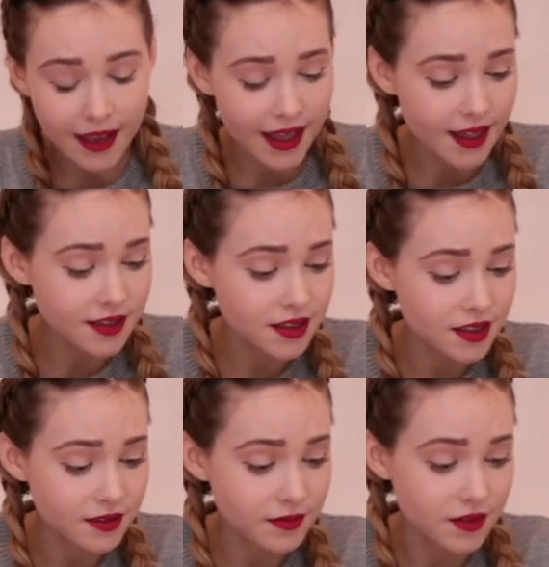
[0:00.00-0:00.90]
And
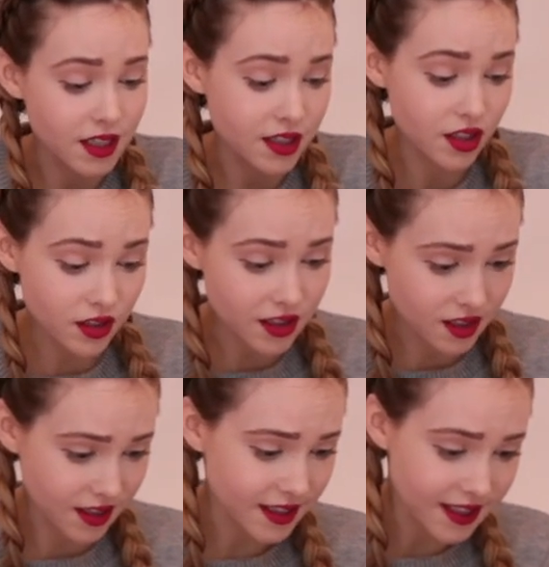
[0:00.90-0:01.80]
this girl
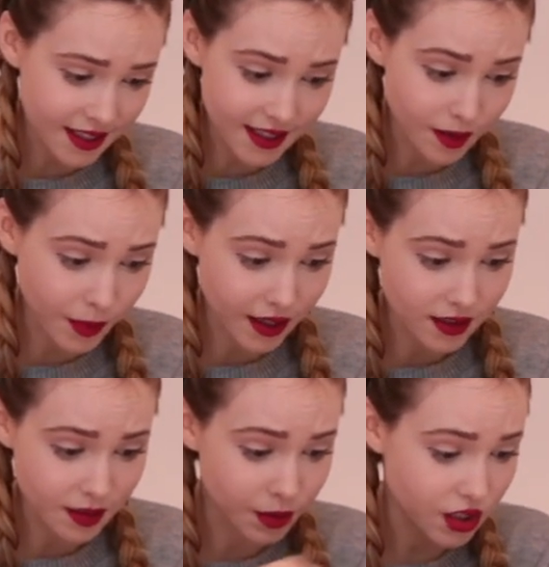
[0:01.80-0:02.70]
doesn't like to eat,
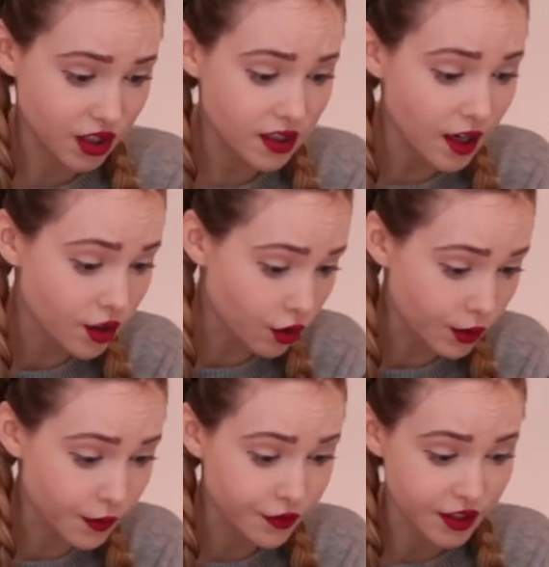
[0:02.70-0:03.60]
apparently, because she's got no
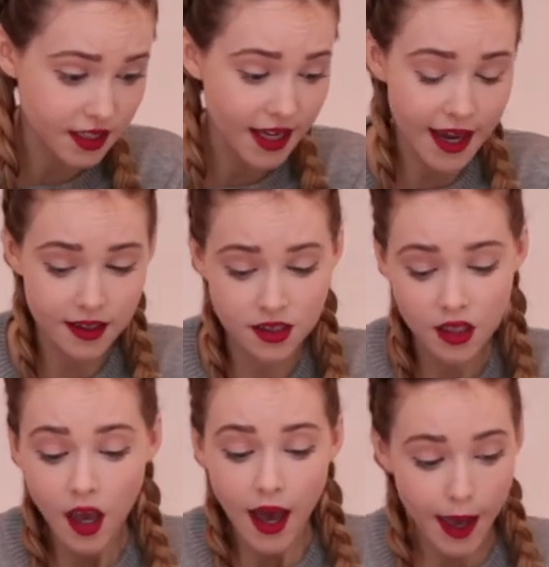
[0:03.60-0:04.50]
room for
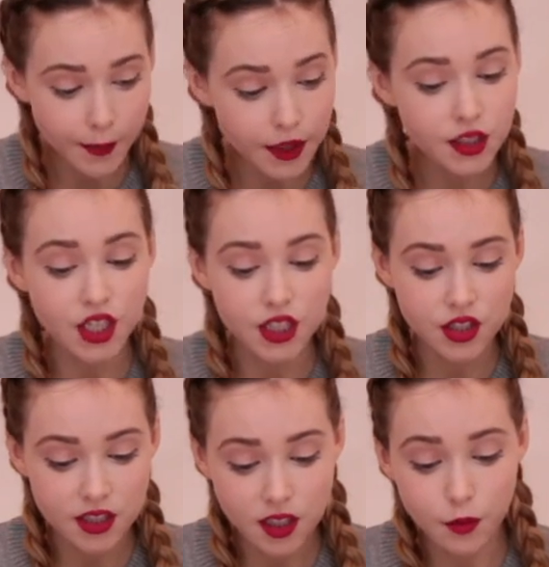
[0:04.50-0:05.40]
snacks. I'm gonna
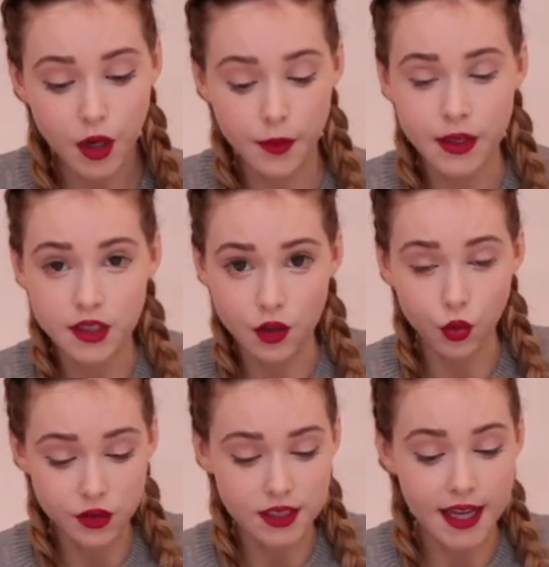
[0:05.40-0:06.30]
change this compartment to
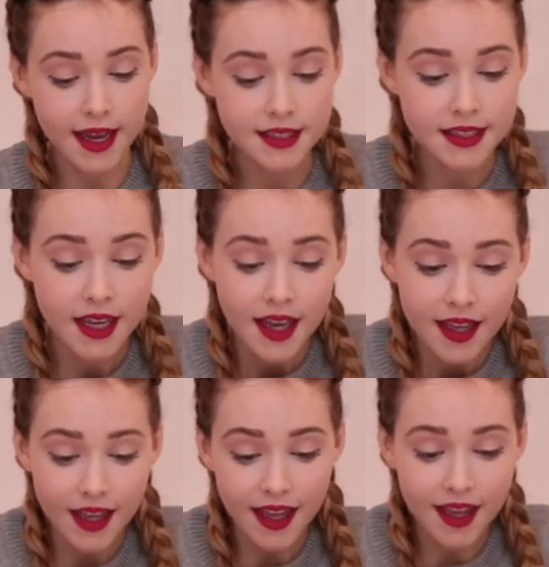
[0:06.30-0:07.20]
hold snacks.
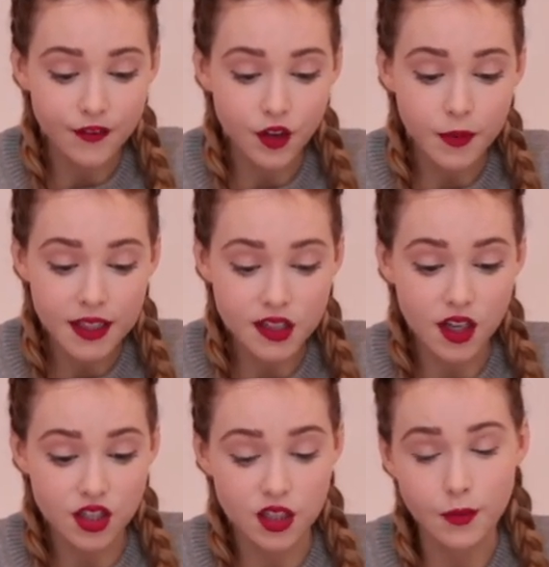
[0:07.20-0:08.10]
And for me, it's
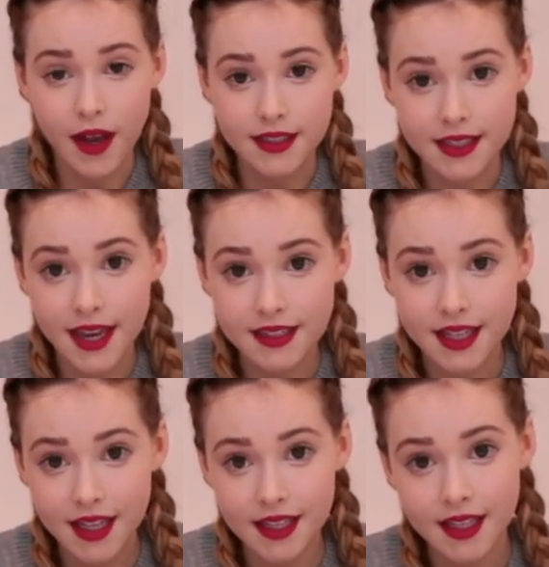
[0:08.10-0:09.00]
not just my snacks
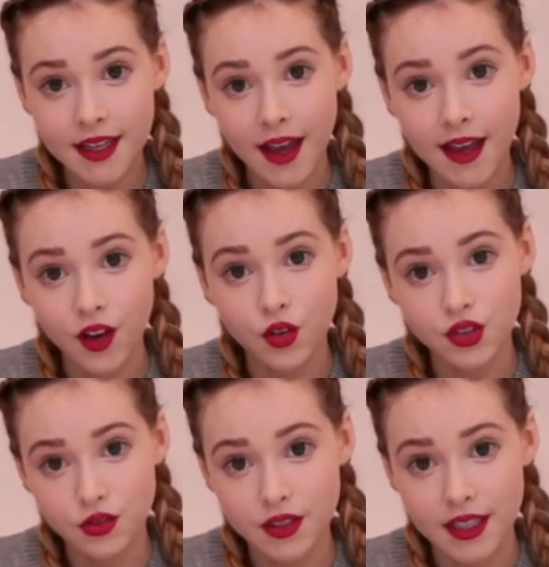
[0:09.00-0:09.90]
that I need, I
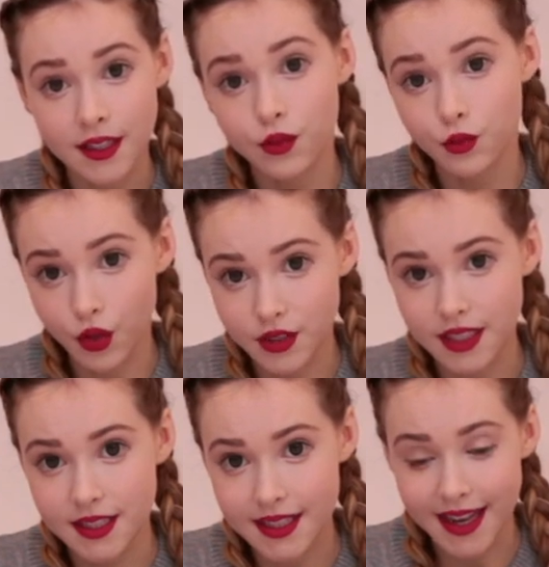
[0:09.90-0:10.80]
also need
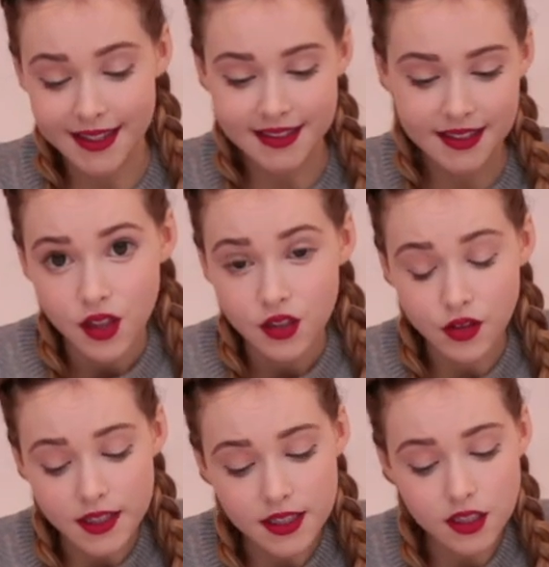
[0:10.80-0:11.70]
Rosie's snacks.
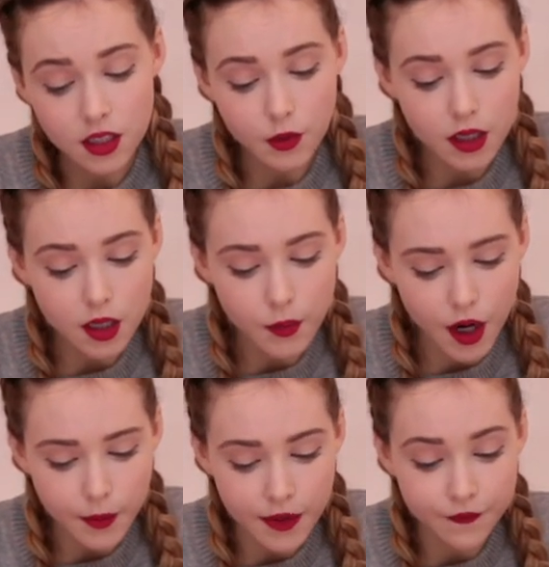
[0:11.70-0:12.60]
So this is gonna be a
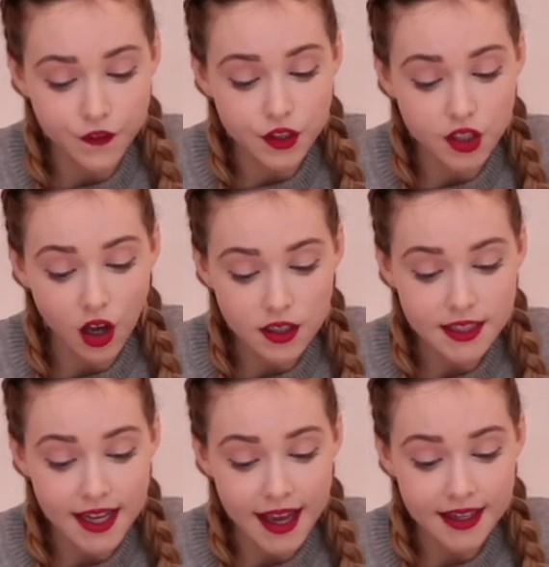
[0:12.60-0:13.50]
compartment for dog
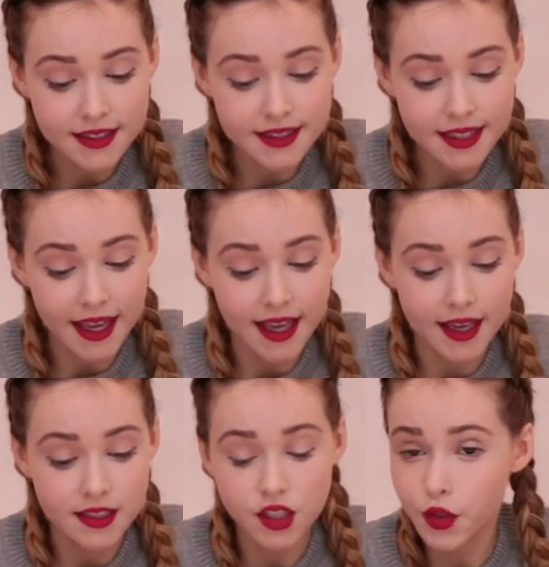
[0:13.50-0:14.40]
snacks
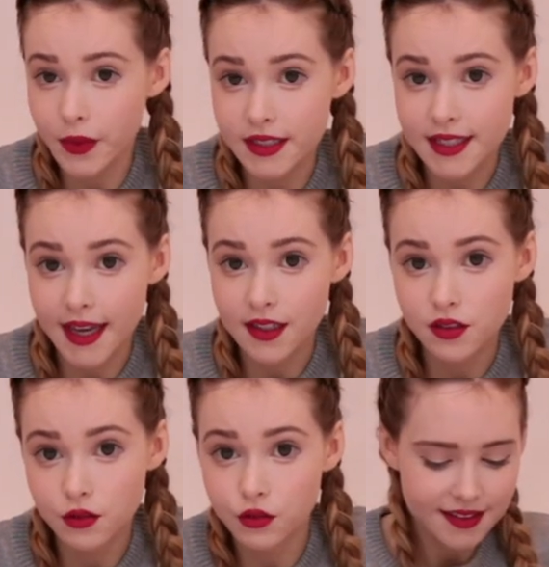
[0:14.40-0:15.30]
and human
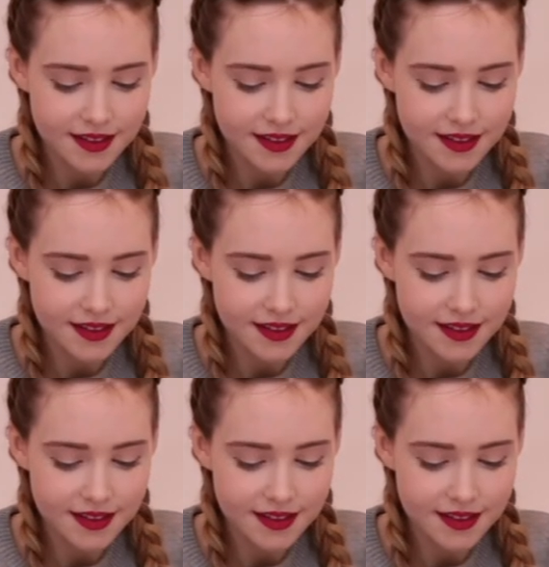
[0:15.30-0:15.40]
snacks.